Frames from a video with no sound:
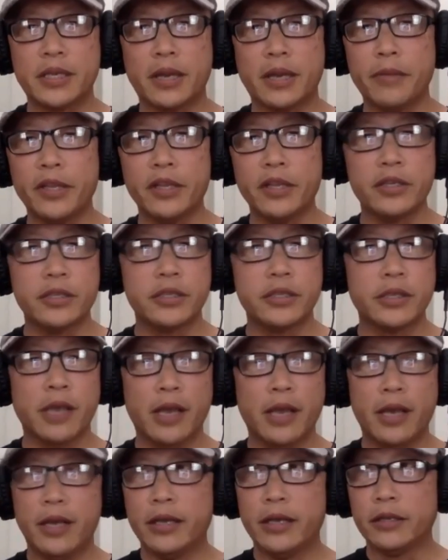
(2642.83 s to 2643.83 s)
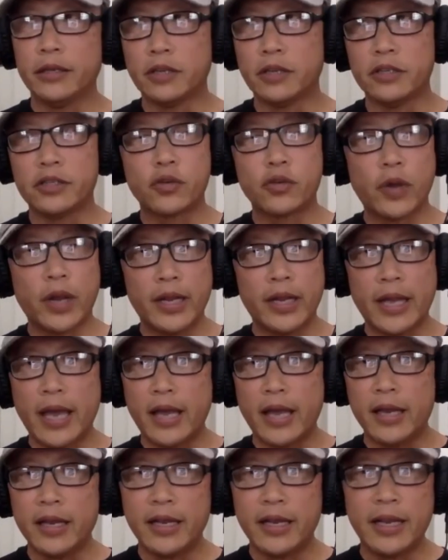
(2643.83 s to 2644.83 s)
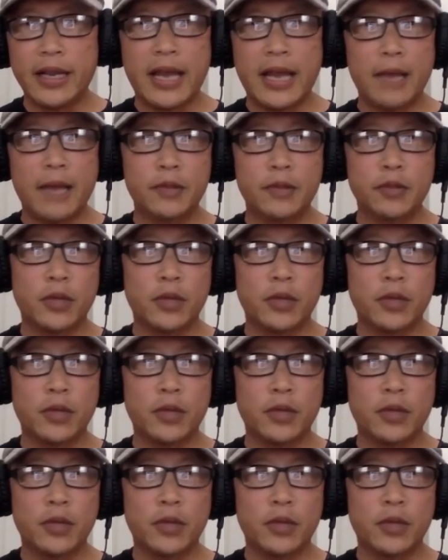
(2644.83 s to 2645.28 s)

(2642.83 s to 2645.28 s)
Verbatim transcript: I mean, there's there's great editing apps.